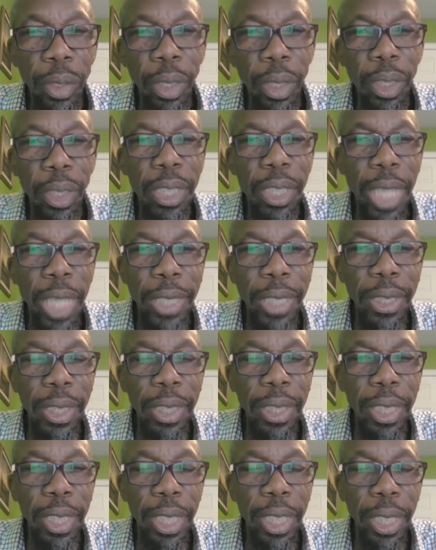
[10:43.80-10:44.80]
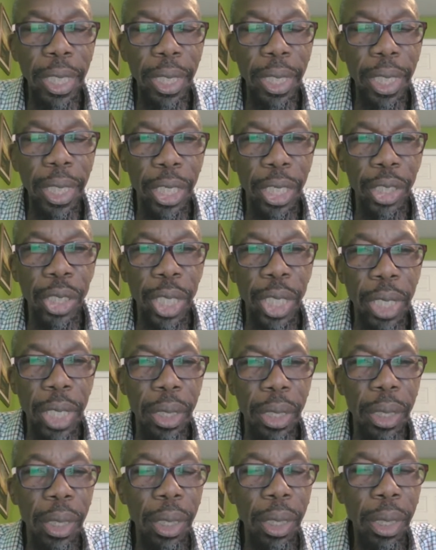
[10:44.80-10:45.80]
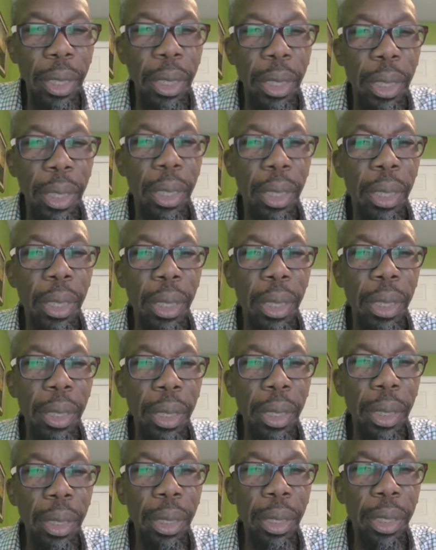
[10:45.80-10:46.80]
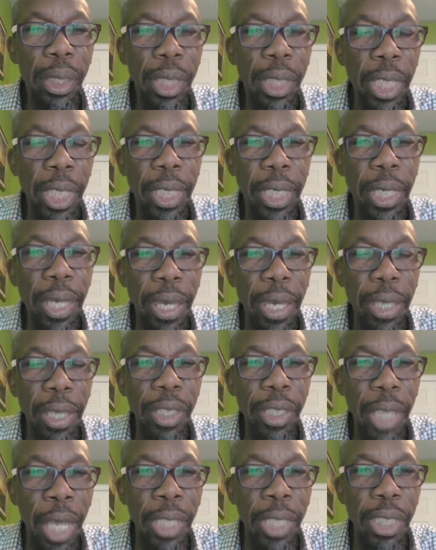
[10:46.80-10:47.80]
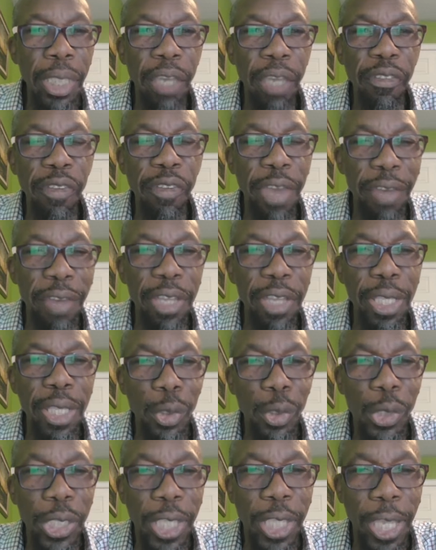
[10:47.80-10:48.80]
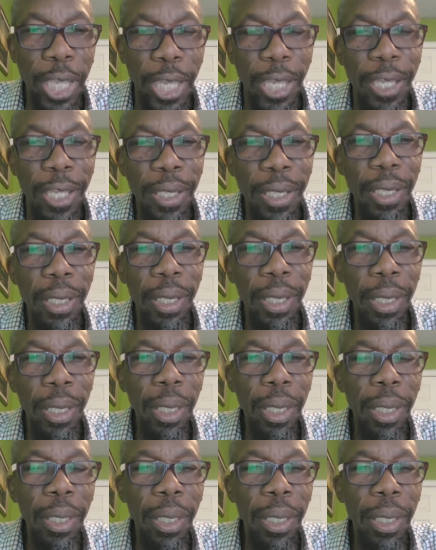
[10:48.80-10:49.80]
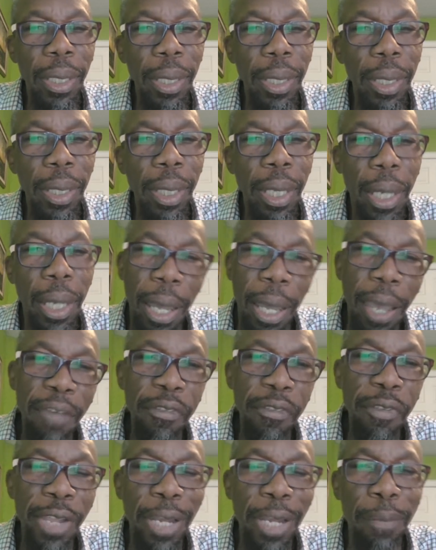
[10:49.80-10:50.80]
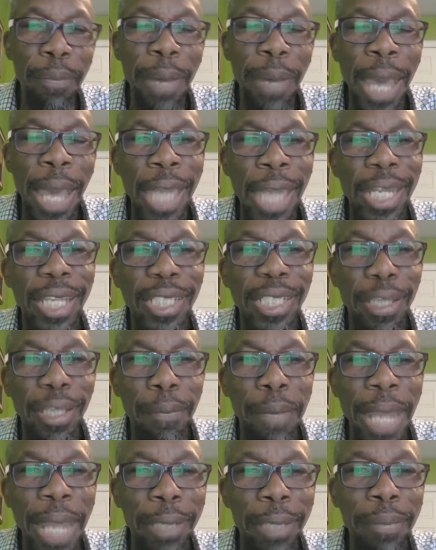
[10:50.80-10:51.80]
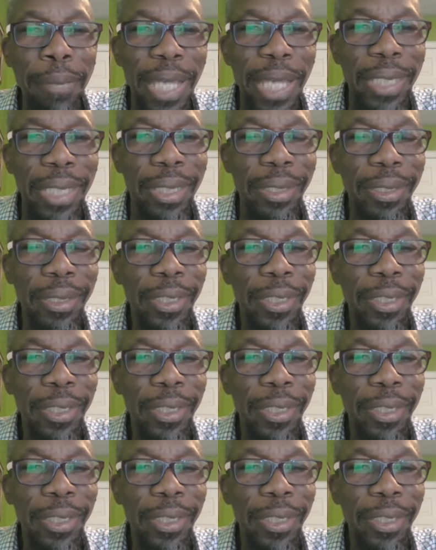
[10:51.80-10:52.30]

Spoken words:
the 19 Haitian a safe haven to stay, I felt bad as a black man.